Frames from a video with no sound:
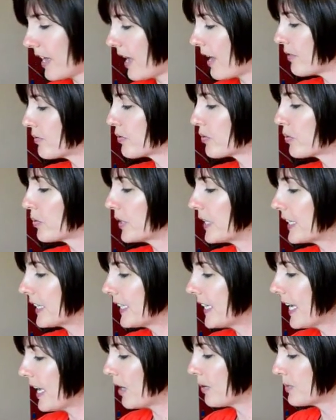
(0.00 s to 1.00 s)
have
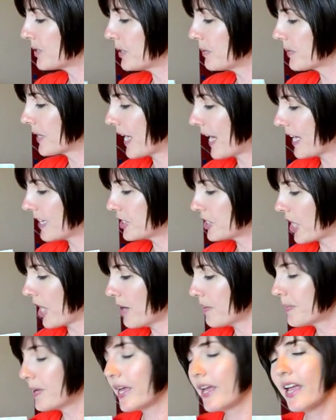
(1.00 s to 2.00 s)
really helped him catch
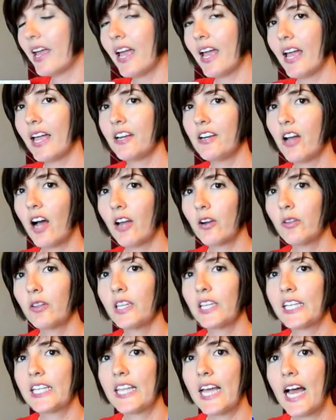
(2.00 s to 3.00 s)
up. And not
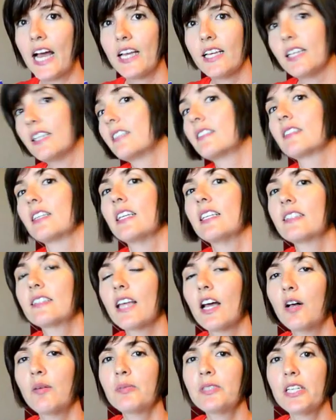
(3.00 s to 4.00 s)
only that, it's
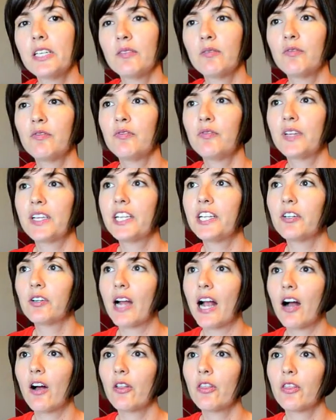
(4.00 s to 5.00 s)
helped him figure
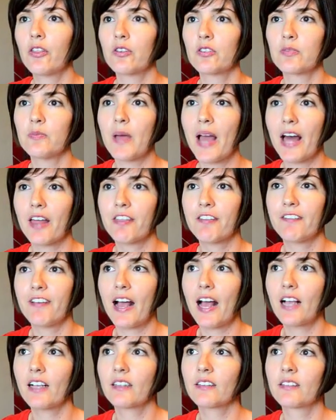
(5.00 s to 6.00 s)
out those math
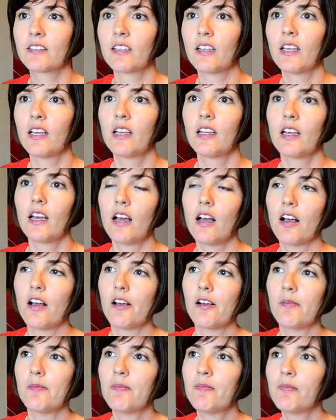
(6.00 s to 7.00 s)
facts,
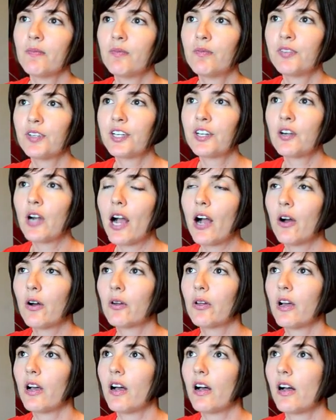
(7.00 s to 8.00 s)
figure
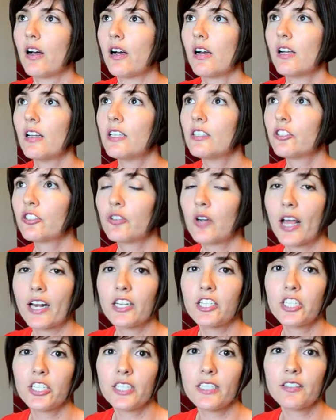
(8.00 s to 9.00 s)
out
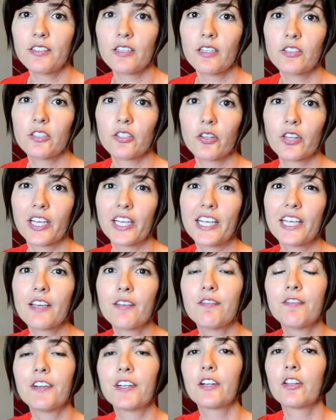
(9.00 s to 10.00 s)
strategies so that he
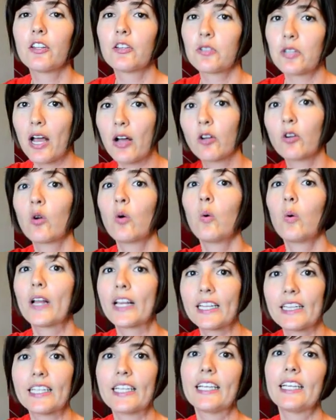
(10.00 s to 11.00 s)
can figure those out
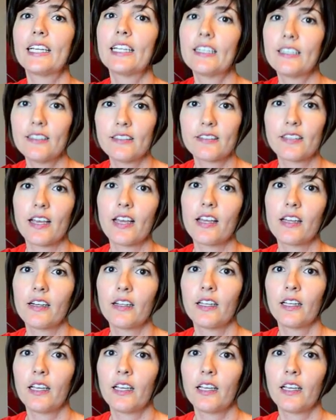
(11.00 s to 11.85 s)
quickly in his head.